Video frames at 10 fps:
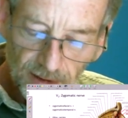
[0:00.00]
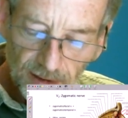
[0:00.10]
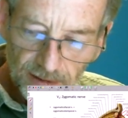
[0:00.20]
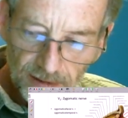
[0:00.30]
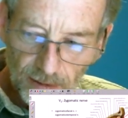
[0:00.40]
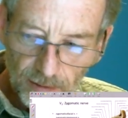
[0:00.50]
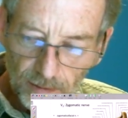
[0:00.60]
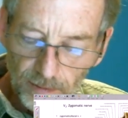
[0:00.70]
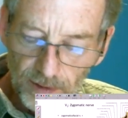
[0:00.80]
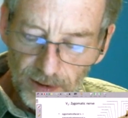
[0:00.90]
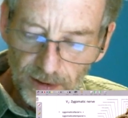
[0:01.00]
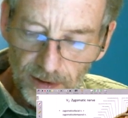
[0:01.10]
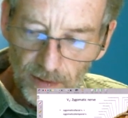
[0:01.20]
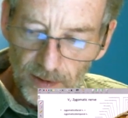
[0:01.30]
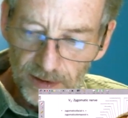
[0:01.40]
So we're
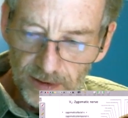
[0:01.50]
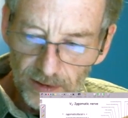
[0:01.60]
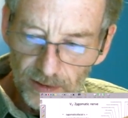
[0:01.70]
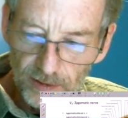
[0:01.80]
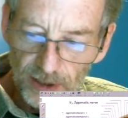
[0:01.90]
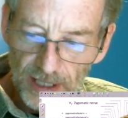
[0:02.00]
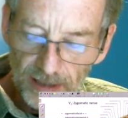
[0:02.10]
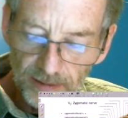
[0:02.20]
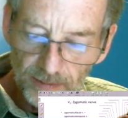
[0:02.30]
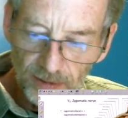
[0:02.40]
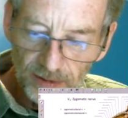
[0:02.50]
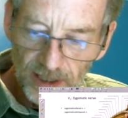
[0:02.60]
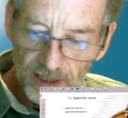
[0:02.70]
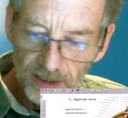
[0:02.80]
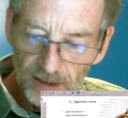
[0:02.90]
going to the lacrimal
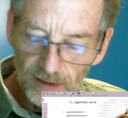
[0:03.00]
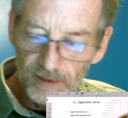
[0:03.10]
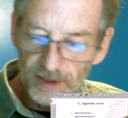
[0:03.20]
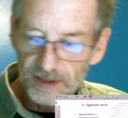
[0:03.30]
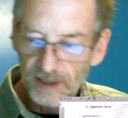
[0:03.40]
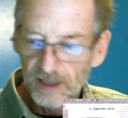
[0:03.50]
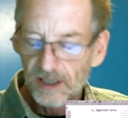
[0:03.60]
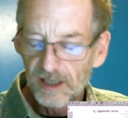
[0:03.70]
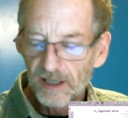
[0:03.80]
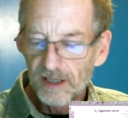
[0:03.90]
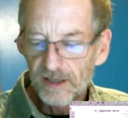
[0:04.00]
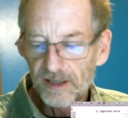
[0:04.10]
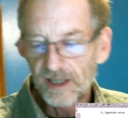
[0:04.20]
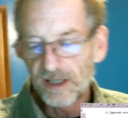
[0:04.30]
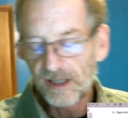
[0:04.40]
gland. You know that
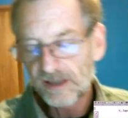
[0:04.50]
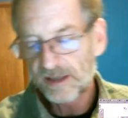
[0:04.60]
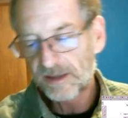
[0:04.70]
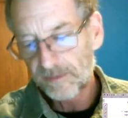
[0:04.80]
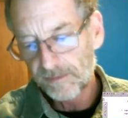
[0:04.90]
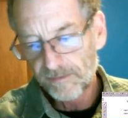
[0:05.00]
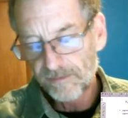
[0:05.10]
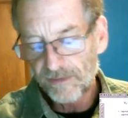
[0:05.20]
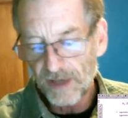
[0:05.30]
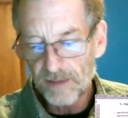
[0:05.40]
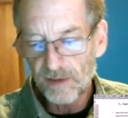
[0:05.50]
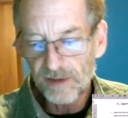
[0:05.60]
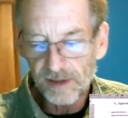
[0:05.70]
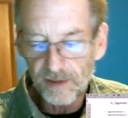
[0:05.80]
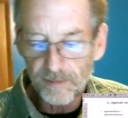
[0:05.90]
these
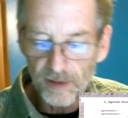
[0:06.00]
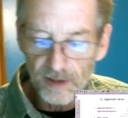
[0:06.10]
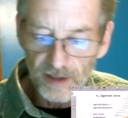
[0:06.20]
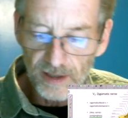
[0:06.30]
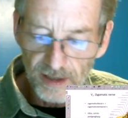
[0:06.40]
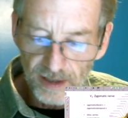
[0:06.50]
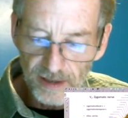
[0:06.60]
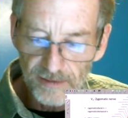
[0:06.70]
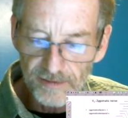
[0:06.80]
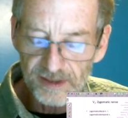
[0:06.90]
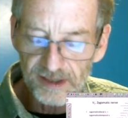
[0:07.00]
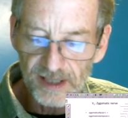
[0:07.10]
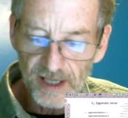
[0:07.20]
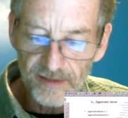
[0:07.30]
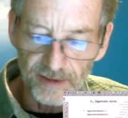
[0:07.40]
fibers are part of
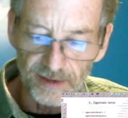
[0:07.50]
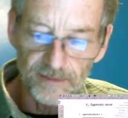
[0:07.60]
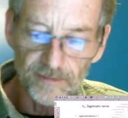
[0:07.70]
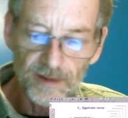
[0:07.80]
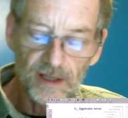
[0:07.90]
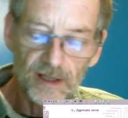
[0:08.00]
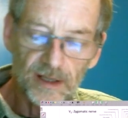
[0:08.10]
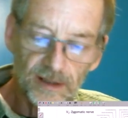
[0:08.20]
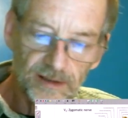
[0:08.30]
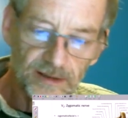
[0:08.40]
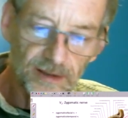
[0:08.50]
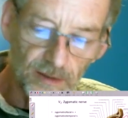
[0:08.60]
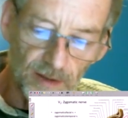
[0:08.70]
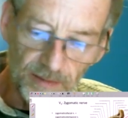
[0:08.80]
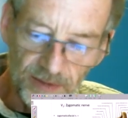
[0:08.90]
7.
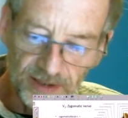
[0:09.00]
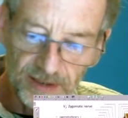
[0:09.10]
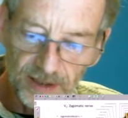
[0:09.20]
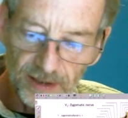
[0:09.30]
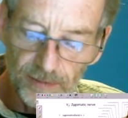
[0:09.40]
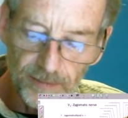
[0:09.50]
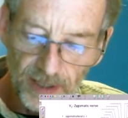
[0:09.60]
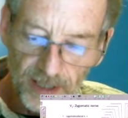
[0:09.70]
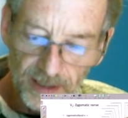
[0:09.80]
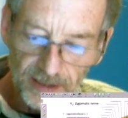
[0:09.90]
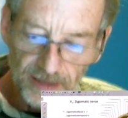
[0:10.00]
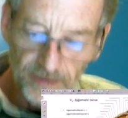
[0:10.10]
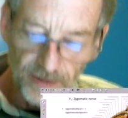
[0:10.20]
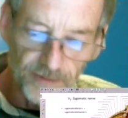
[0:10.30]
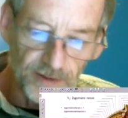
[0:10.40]
So I'm just going to go back and
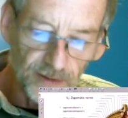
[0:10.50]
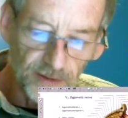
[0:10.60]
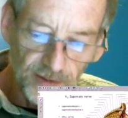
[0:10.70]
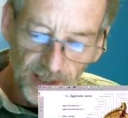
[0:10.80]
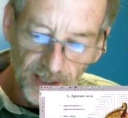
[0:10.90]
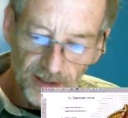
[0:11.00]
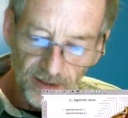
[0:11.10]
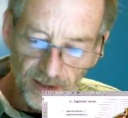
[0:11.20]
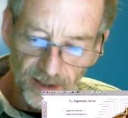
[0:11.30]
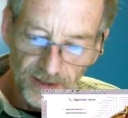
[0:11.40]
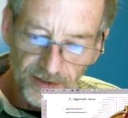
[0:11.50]
review that on